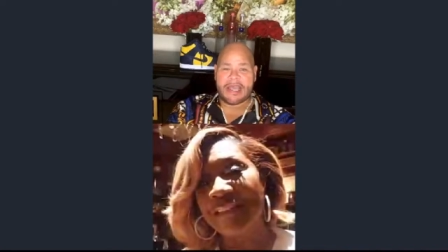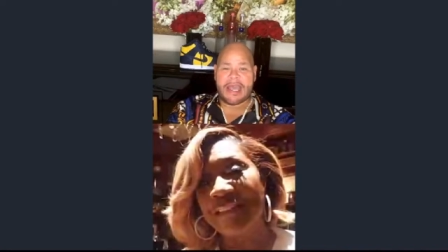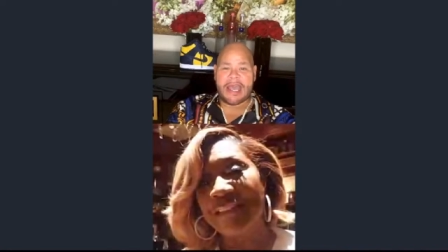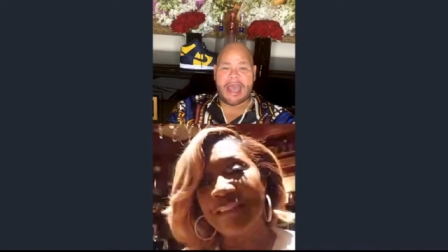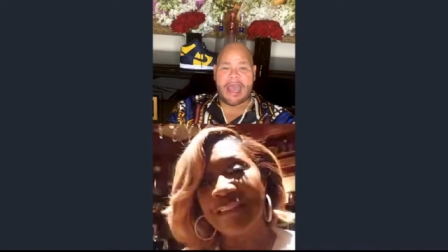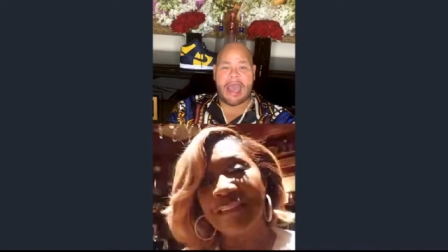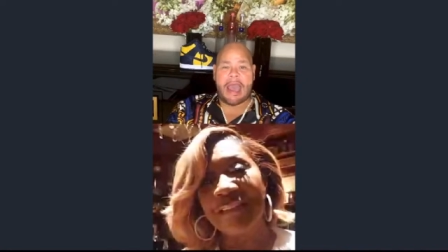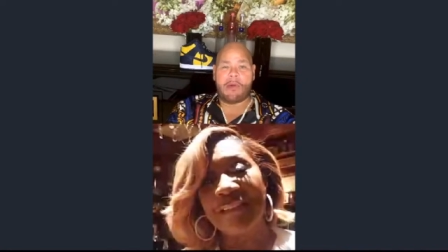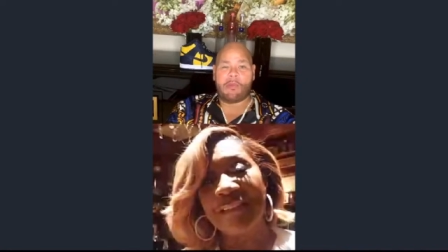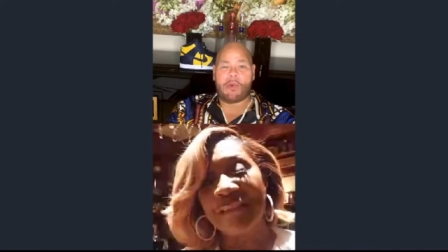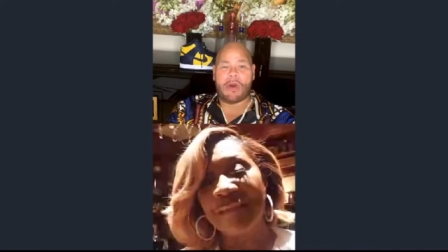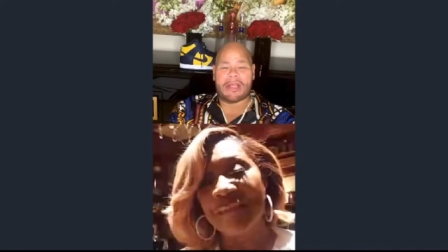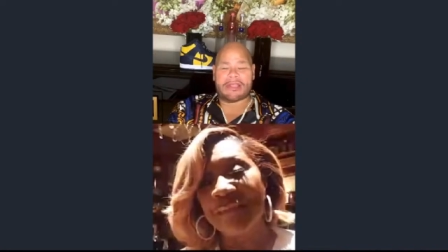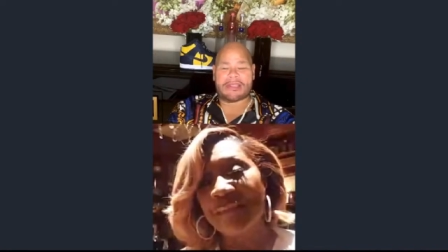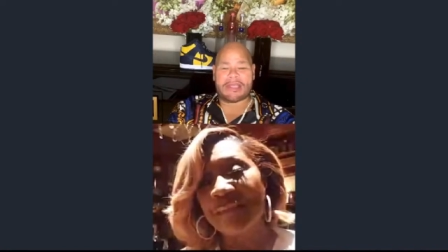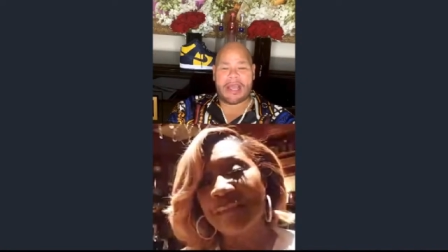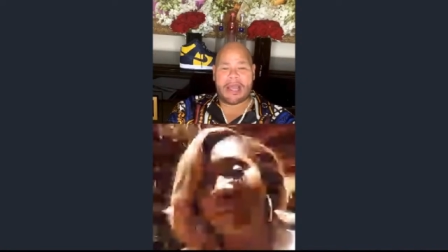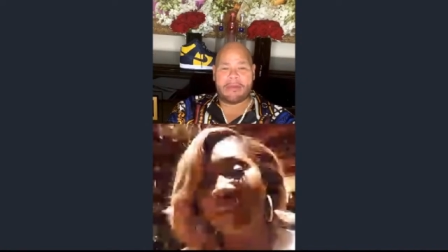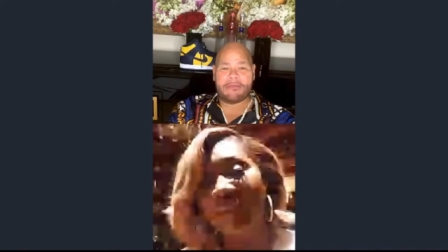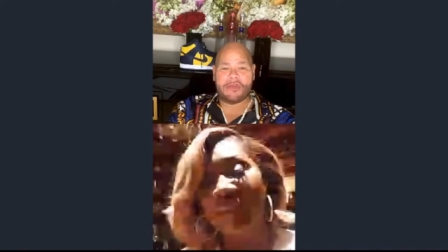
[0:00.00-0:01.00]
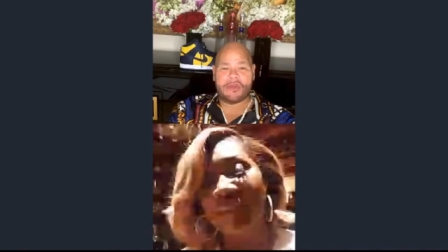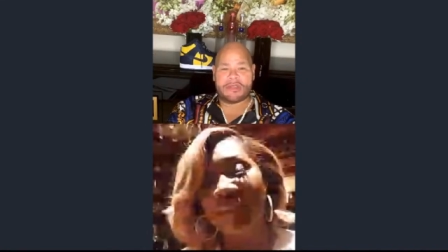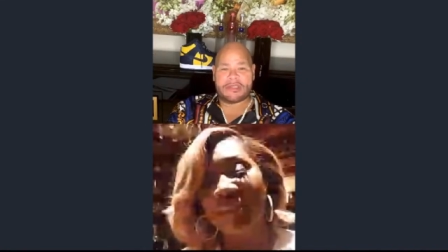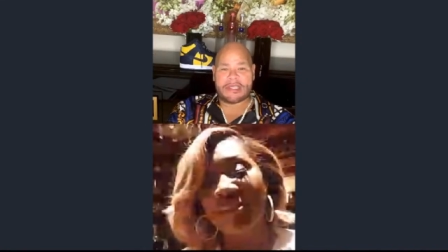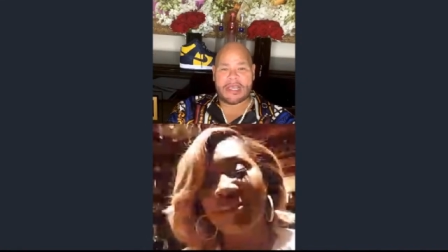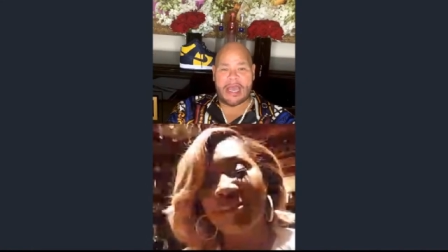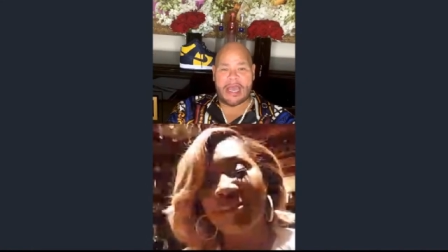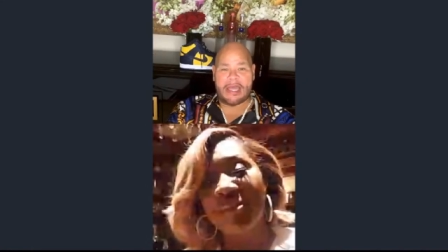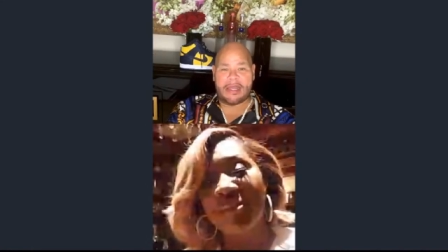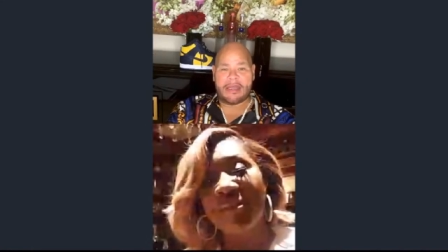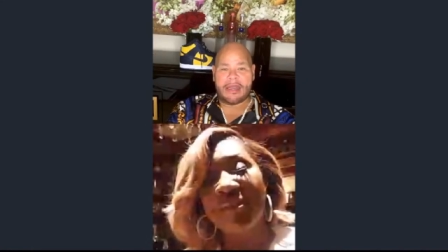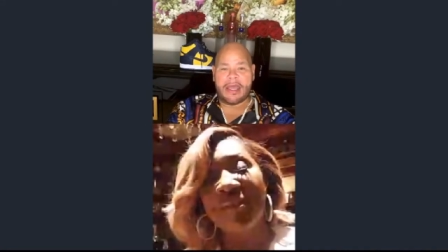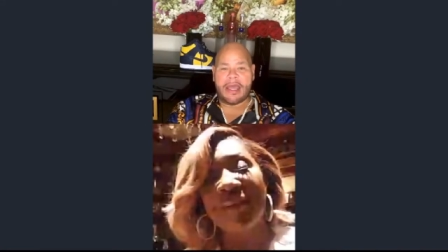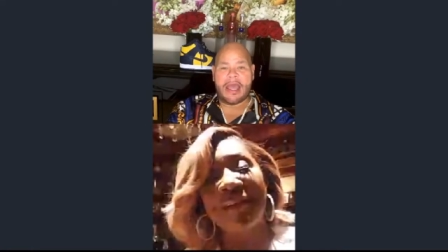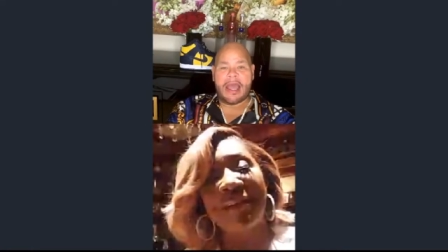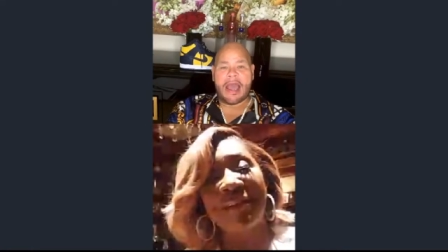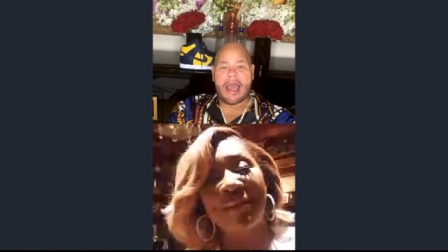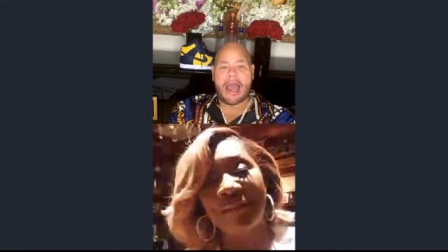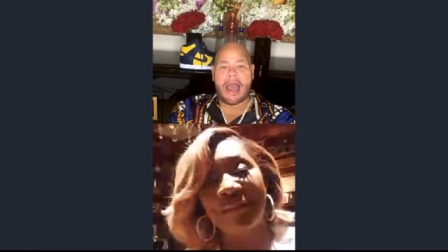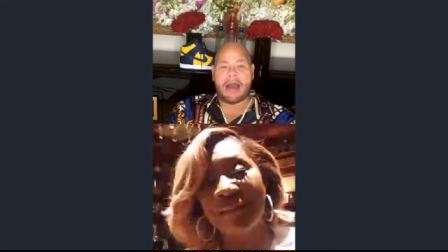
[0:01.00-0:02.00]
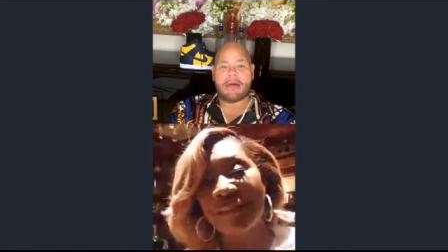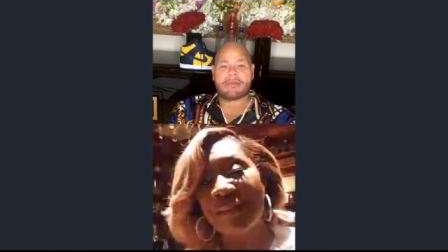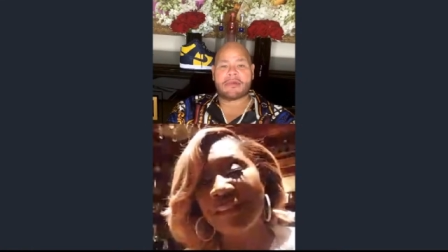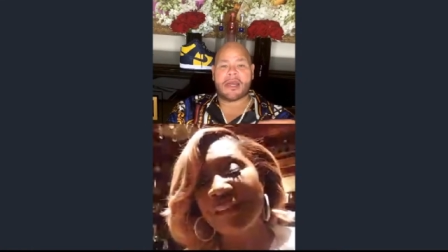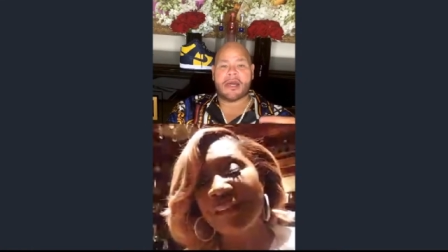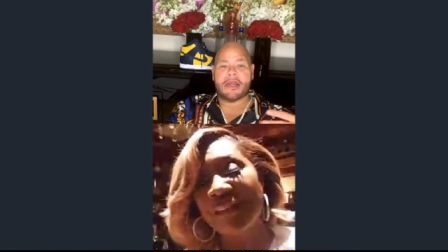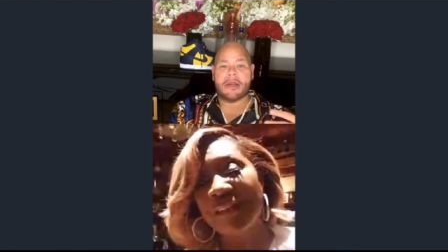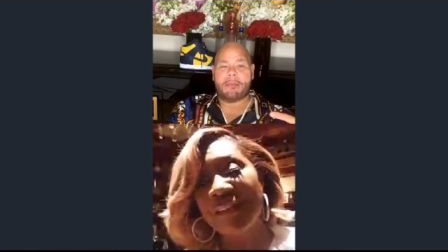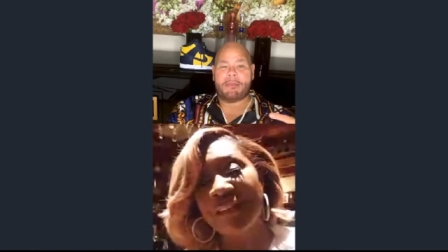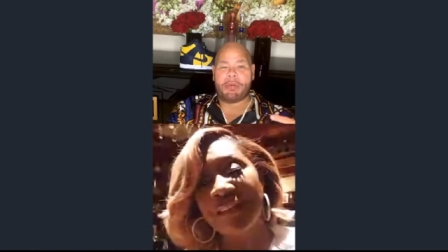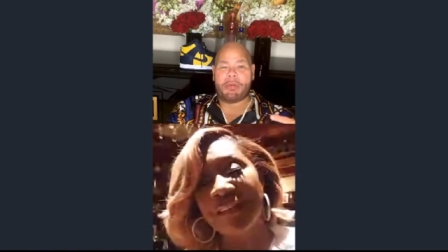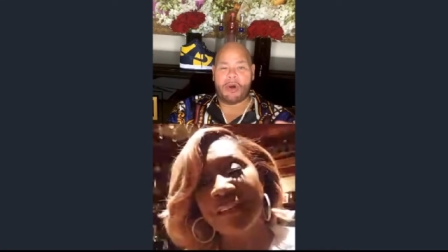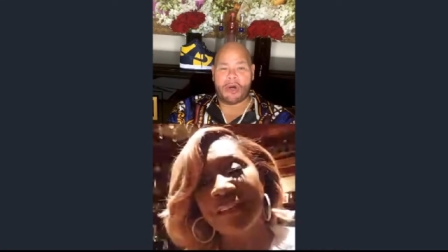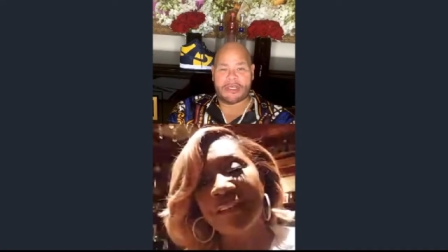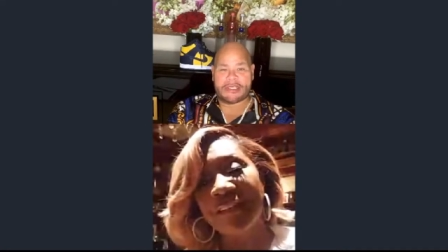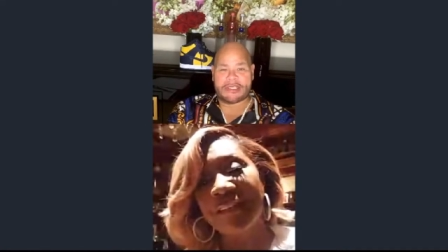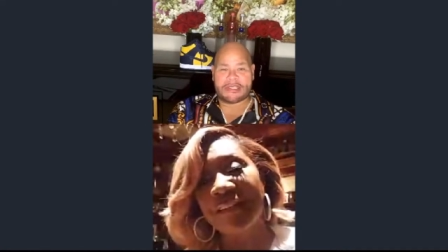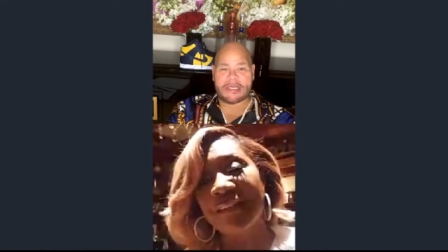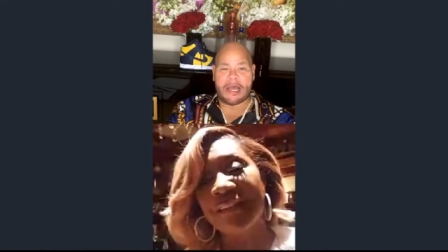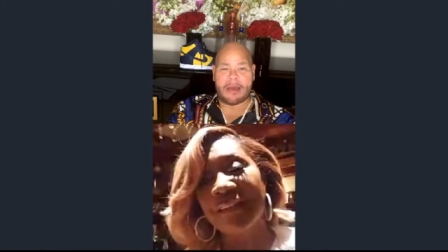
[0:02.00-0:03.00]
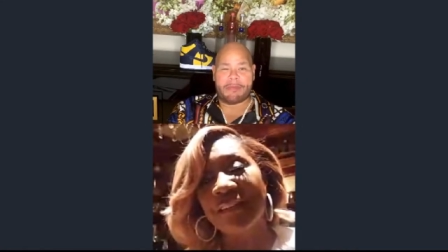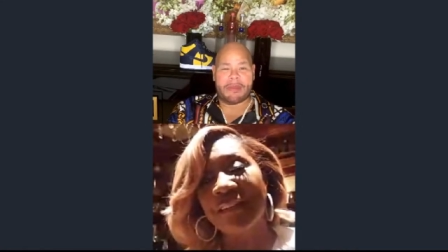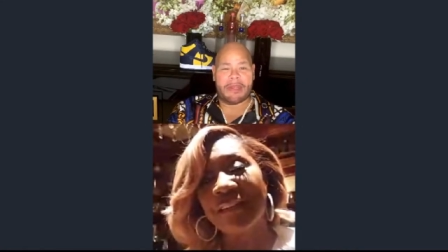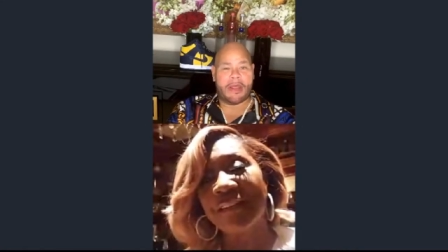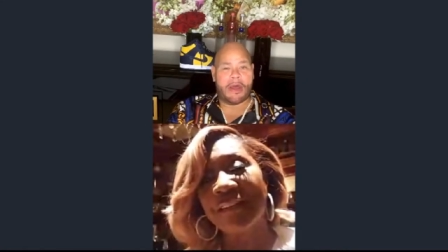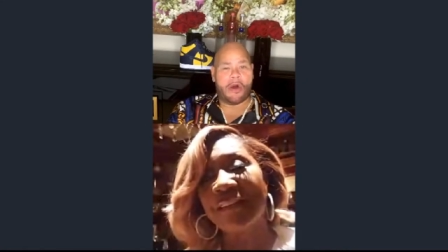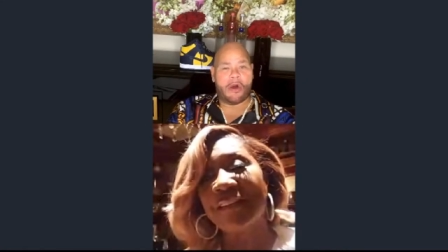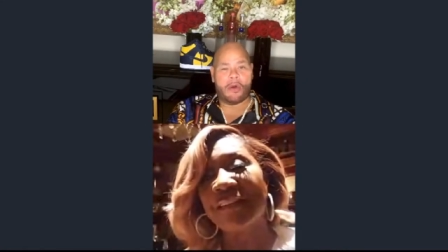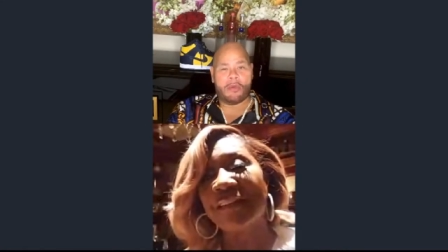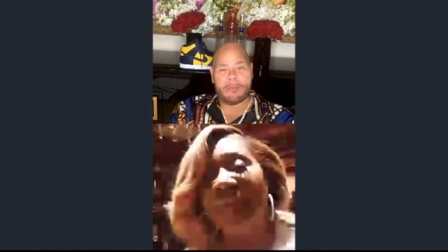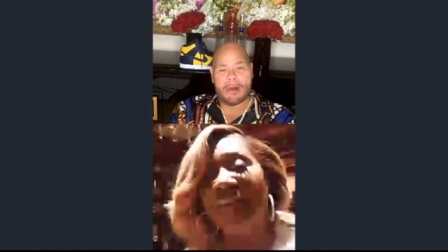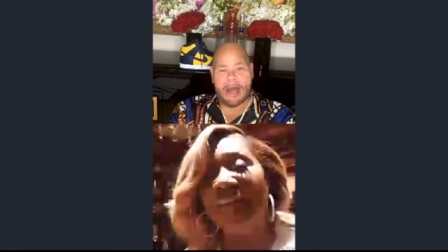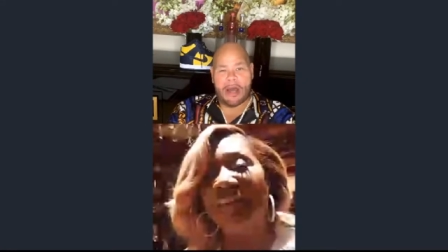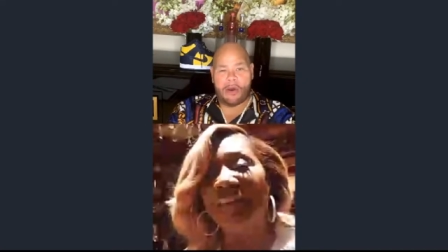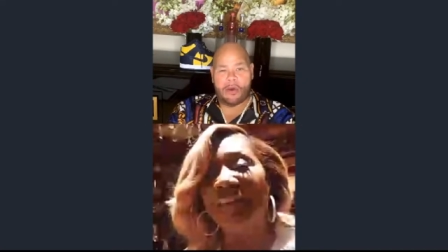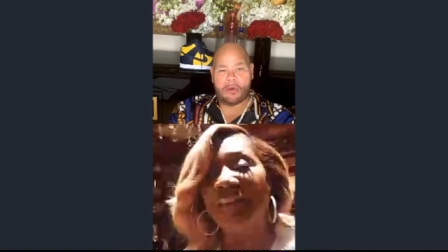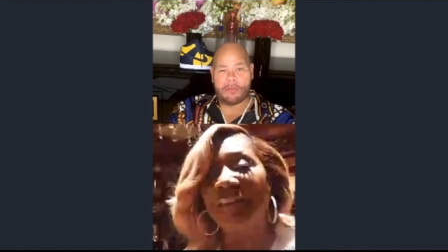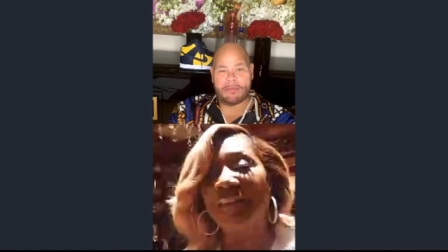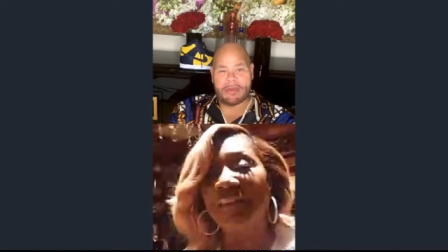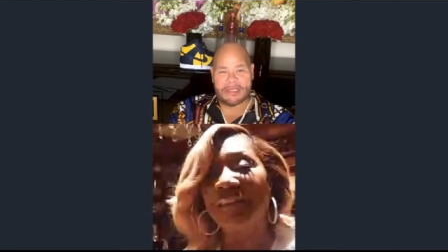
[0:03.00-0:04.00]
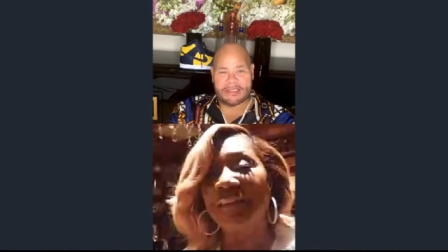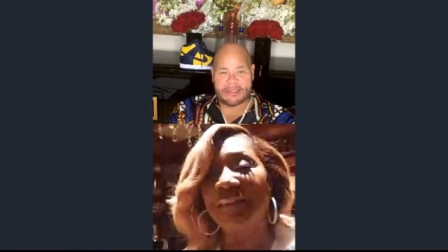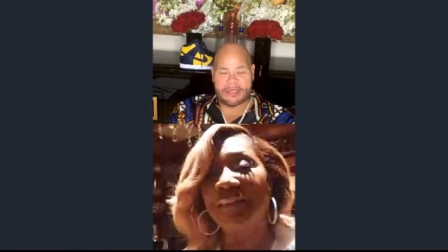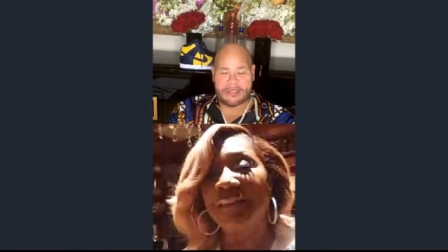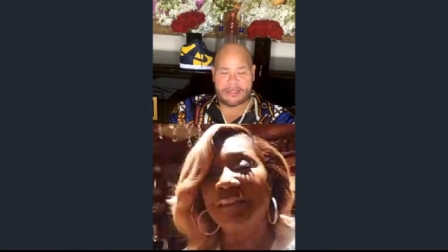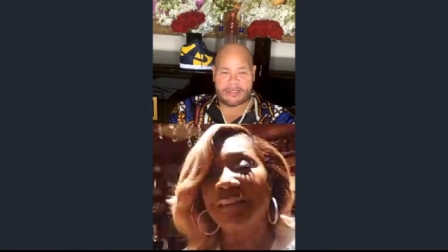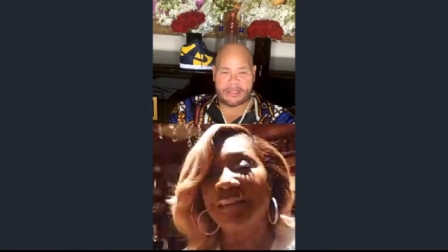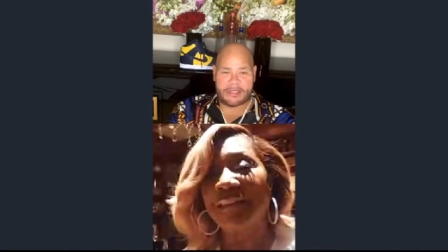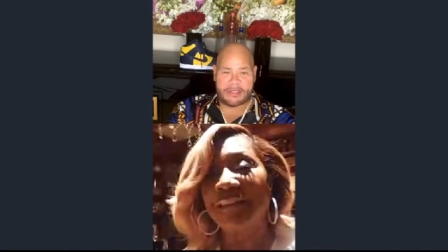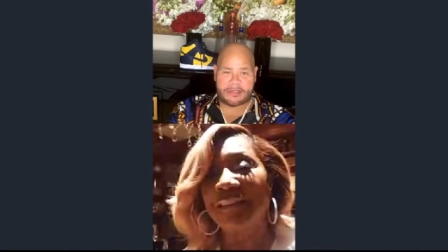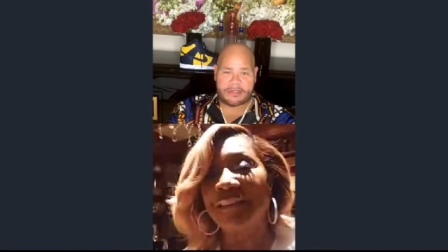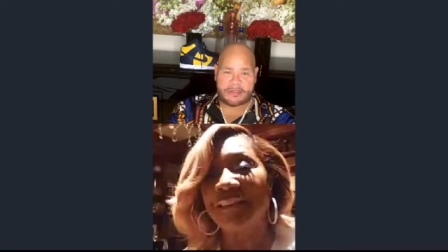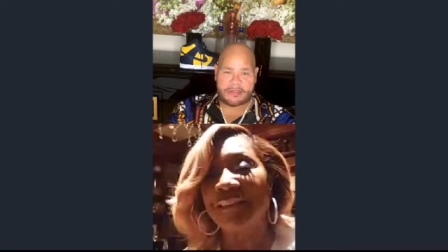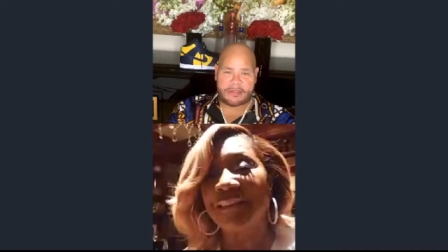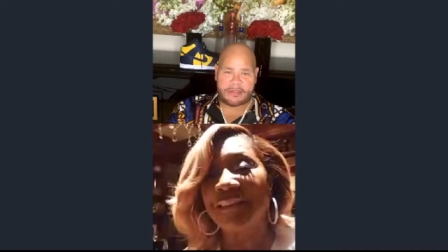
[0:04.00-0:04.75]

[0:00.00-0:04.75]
At what time you said, I'm gonna boss up and own my own businesses?